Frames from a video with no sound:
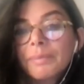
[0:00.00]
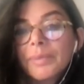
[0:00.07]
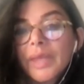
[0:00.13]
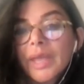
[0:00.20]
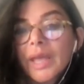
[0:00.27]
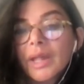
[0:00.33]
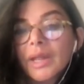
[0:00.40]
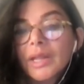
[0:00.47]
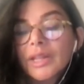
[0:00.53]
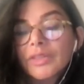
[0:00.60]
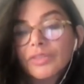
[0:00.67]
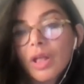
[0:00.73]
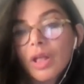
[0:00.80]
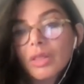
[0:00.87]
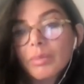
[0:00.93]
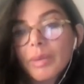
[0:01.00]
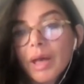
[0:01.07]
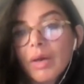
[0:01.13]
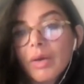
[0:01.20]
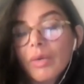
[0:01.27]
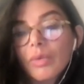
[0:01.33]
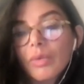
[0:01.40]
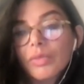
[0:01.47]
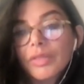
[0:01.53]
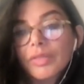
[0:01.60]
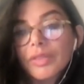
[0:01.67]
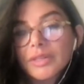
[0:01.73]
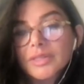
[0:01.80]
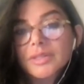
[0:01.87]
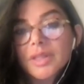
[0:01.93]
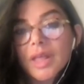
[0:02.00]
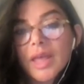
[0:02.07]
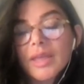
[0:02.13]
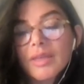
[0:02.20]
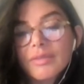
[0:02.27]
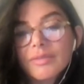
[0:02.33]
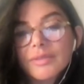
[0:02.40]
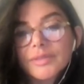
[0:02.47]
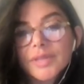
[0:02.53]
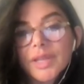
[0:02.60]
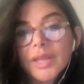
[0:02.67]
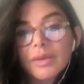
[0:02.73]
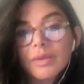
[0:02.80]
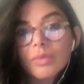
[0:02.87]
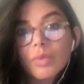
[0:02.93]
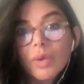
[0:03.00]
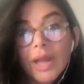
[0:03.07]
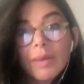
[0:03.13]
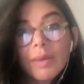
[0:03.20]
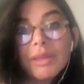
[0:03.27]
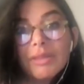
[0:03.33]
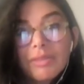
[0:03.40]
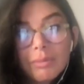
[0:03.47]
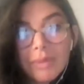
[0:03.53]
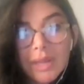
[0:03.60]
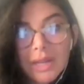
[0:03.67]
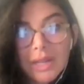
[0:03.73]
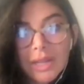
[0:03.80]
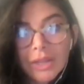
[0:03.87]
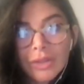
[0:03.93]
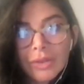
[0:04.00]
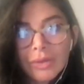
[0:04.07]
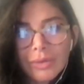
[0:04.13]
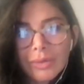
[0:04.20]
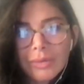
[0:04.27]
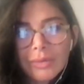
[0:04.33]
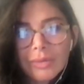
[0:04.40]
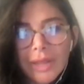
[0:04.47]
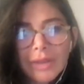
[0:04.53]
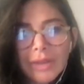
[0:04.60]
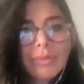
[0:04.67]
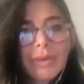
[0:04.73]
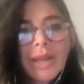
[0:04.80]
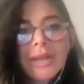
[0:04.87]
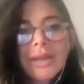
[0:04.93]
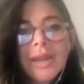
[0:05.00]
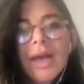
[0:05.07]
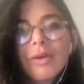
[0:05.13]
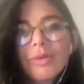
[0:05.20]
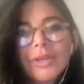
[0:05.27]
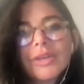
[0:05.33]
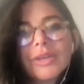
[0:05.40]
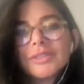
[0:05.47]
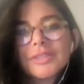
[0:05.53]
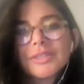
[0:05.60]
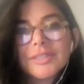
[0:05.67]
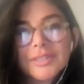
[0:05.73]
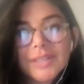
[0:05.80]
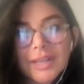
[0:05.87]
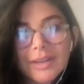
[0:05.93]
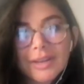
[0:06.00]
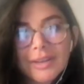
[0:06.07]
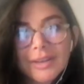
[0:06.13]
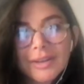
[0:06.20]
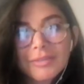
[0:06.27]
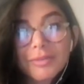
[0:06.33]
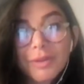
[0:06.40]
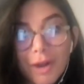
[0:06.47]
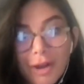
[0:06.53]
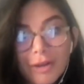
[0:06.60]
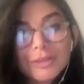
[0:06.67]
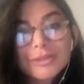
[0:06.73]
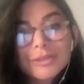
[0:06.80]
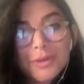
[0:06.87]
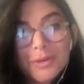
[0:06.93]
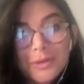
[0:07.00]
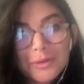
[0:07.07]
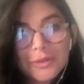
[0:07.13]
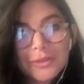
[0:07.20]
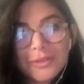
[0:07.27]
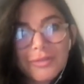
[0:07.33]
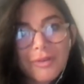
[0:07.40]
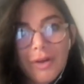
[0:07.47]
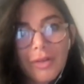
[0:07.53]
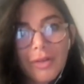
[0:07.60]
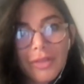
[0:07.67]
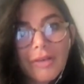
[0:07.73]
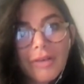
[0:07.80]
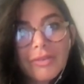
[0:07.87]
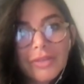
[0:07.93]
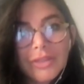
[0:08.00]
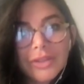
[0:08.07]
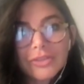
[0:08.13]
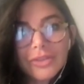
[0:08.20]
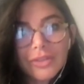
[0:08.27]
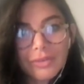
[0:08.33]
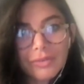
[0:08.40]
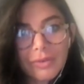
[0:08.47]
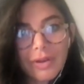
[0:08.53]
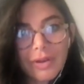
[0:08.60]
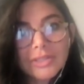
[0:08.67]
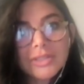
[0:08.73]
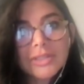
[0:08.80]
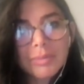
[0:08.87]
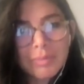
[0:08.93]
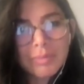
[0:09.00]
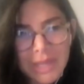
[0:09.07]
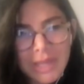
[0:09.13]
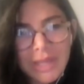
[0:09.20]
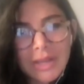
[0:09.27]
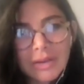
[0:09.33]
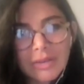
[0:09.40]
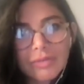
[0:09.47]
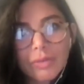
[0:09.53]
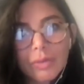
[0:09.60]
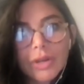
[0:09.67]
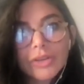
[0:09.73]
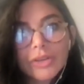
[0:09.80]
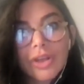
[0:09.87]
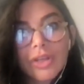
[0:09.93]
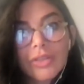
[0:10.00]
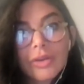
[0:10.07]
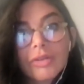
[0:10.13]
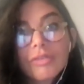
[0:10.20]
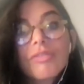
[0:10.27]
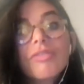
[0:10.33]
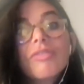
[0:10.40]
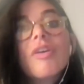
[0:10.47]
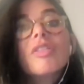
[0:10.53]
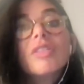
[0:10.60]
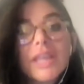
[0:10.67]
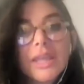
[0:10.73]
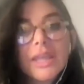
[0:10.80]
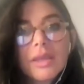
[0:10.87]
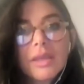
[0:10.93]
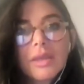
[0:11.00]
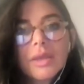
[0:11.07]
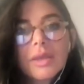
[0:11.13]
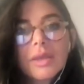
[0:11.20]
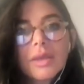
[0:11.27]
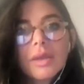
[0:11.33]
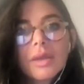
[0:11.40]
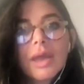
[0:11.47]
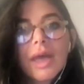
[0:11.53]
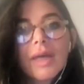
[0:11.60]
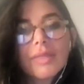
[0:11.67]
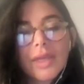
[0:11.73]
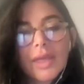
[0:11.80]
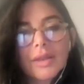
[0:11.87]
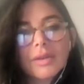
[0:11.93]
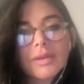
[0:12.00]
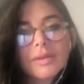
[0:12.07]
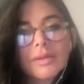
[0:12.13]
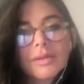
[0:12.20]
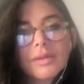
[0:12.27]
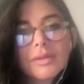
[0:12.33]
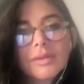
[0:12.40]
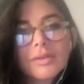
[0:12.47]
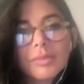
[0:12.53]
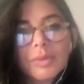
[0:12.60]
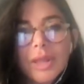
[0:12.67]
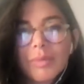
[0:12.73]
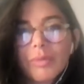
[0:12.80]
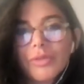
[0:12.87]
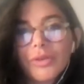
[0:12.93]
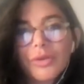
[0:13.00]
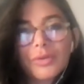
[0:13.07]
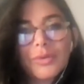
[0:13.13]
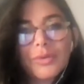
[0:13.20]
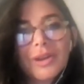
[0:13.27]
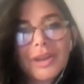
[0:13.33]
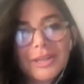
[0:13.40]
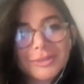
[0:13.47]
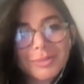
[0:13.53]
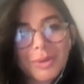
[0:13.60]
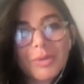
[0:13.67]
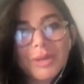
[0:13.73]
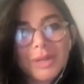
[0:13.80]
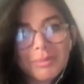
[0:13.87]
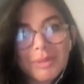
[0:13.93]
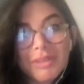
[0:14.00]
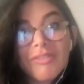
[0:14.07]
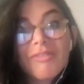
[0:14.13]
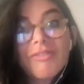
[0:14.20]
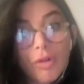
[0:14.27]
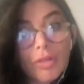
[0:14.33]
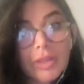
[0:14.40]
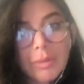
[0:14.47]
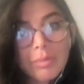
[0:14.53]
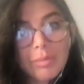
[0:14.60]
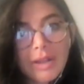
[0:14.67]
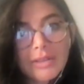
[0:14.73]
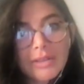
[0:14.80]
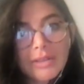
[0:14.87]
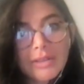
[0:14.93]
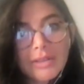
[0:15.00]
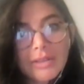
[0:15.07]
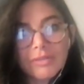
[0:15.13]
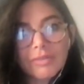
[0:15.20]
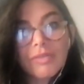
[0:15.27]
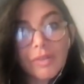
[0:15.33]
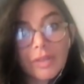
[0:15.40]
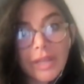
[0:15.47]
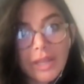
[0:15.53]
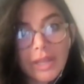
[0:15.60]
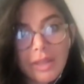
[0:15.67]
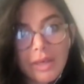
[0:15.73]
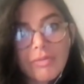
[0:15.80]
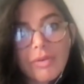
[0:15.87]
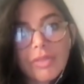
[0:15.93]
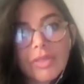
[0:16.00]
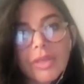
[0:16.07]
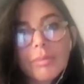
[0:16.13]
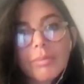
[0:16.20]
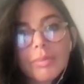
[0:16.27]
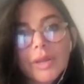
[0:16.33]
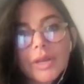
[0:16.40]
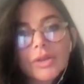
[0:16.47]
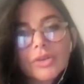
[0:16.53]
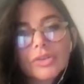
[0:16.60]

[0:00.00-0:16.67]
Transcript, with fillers: and it's all about that this life is like when i'm even meeting you like right now kirsty it's like for our souls to fall in love with each other for us to be here for each other mm. fully mm. and then to be able to go to our next moment and be fully present and fully in love with it but